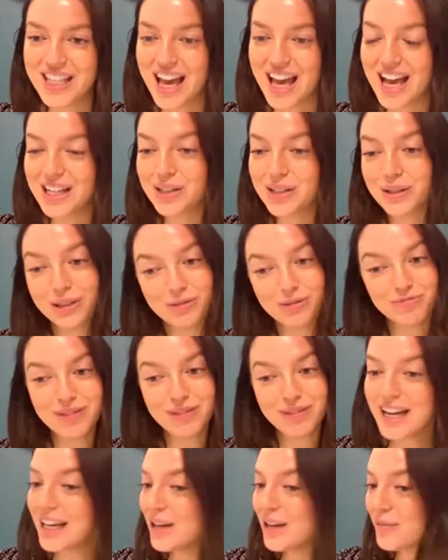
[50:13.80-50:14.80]
said,
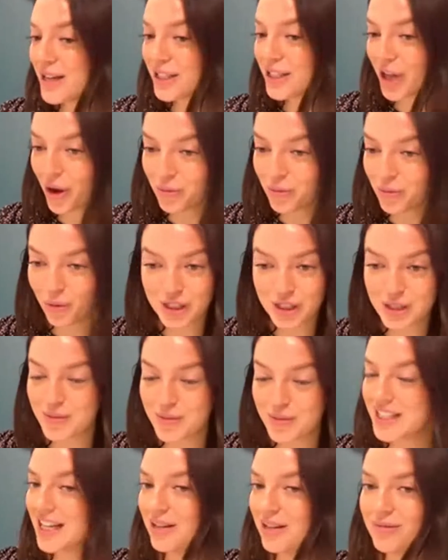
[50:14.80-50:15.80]
really, we don't want
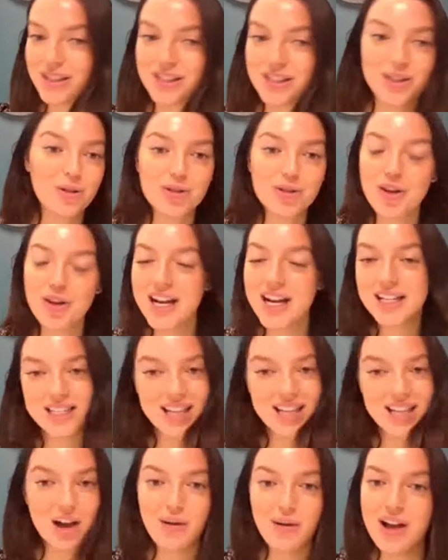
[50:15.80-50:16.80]
to be dealing with sole
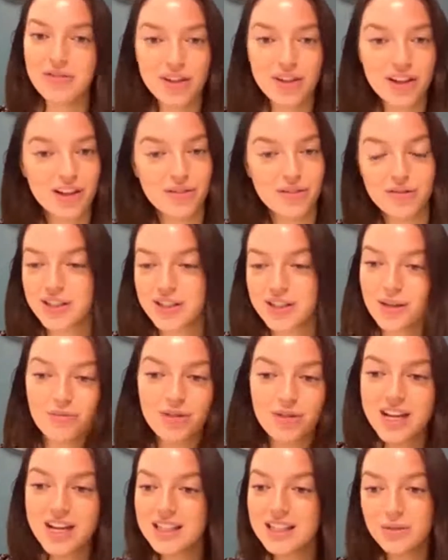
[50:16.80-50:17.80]
traders. However, for
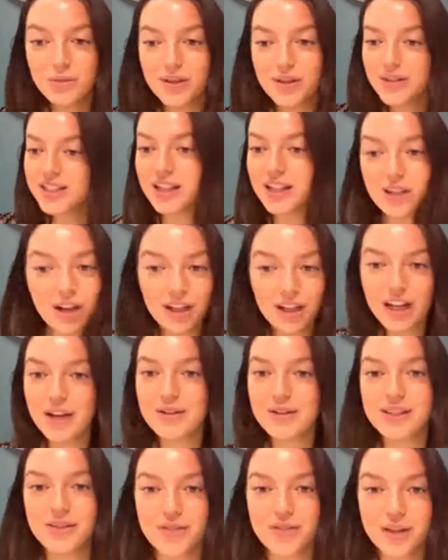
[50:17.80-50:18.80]
some reason, we still got
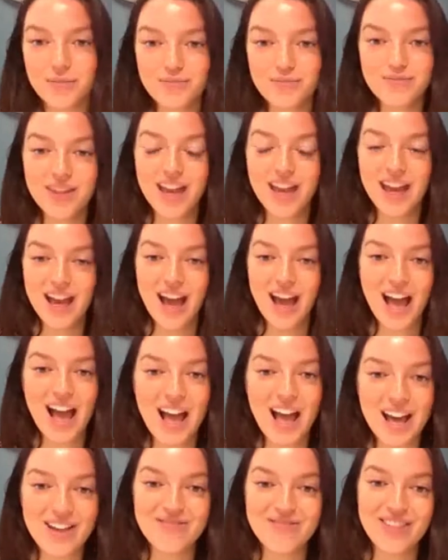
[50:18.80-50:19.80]
loads of them,
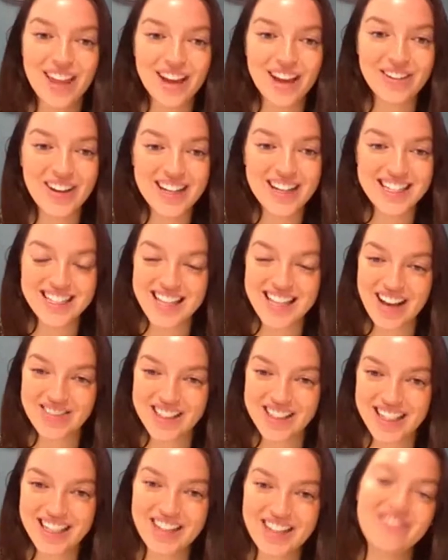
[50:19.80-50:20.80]
which is
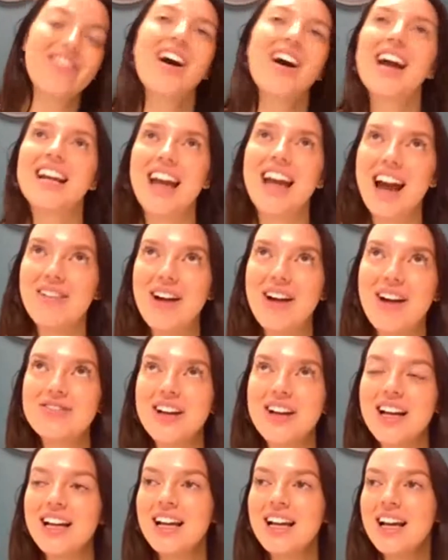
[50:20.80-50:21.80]
absolutely fine.
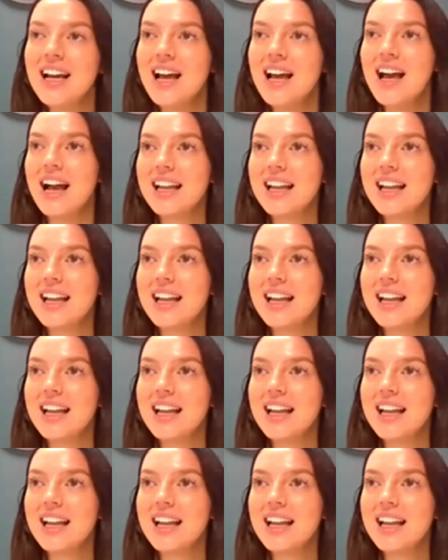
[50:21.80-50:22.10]
However,